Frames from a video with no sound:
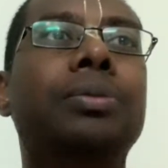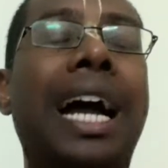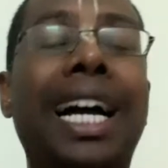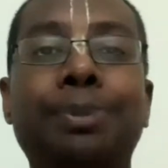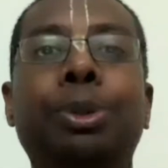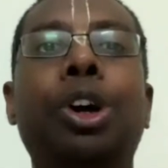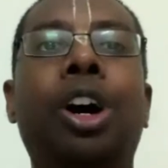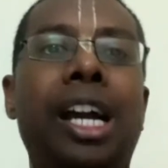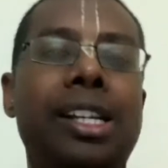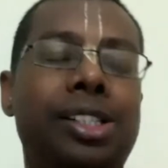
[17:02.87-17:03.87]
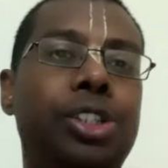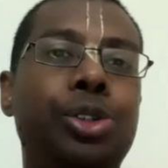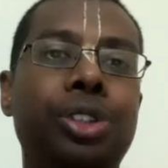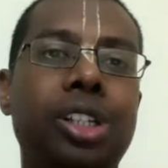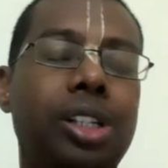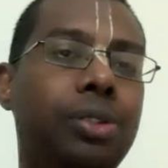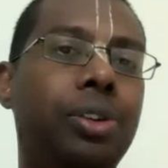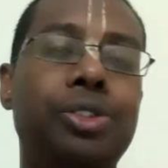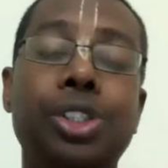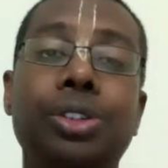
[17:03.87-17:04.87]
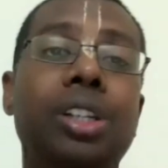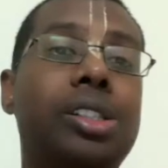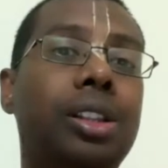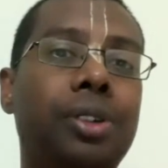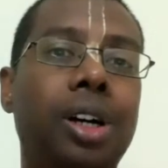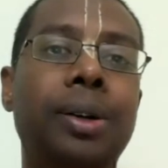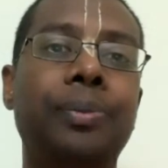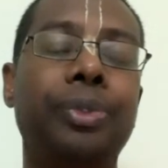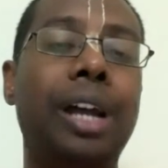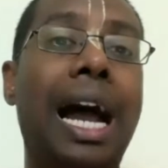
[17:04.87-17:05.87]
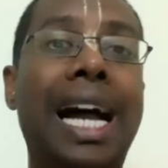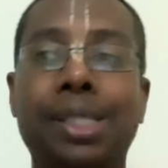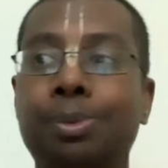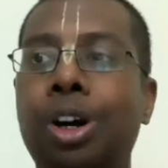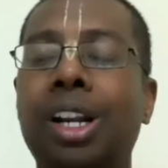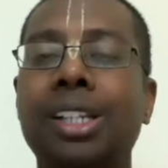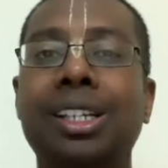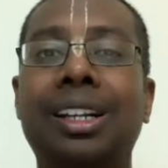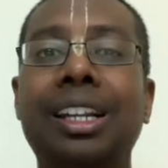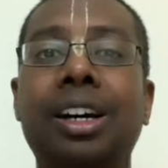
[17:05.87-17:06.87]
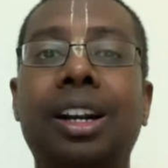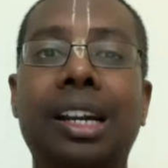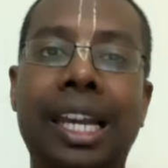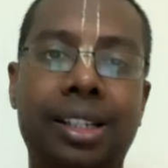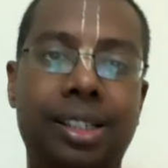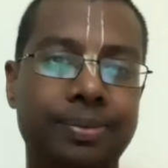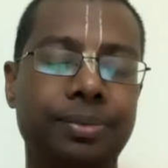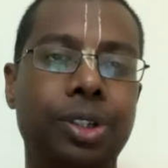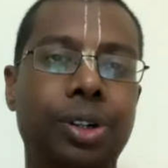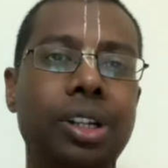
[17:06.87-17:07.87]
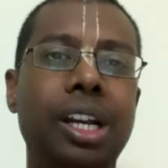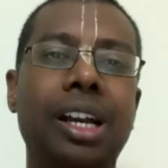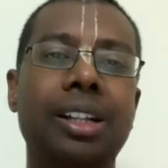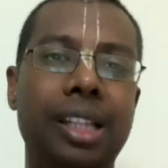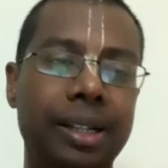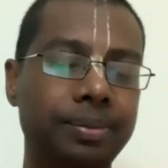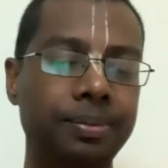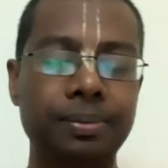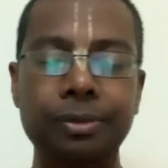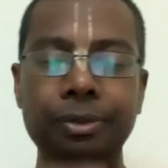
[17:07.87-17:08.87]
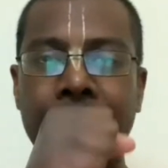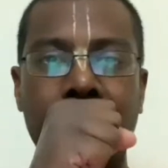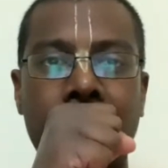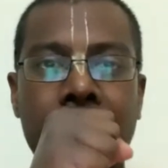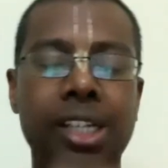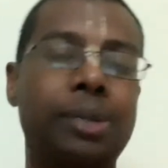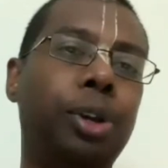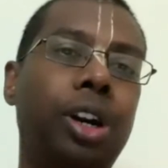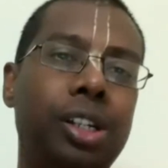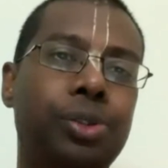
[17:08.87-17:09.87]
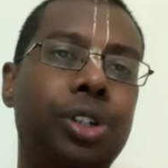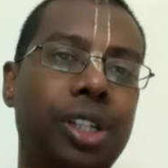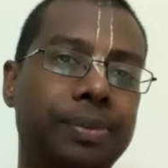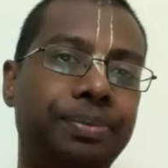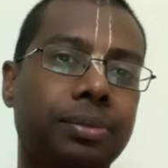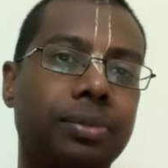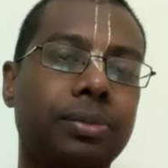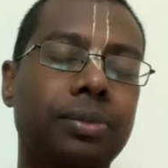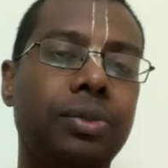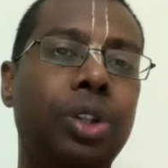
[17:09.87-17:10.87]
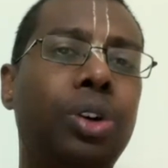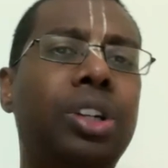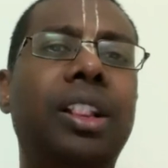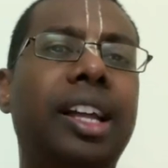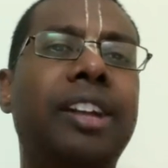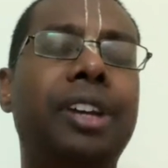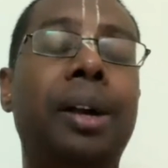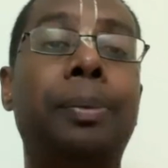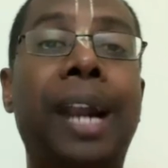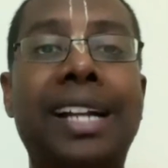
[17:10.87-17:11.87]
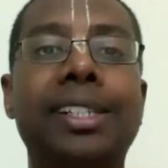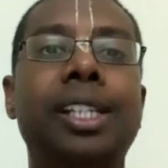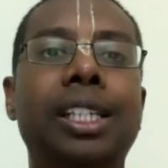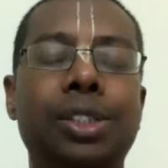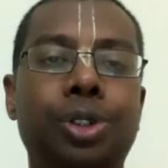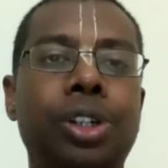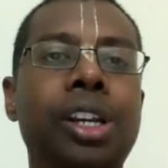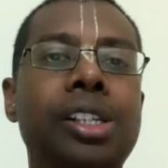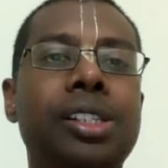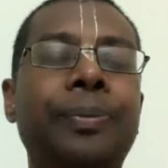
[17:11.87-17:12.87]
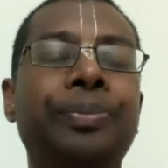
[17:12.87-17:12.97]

as pure as the Shuddha Sattva, as pure as a clear lake. Then we are called as a pure devotee. Till then we are practicing devotees.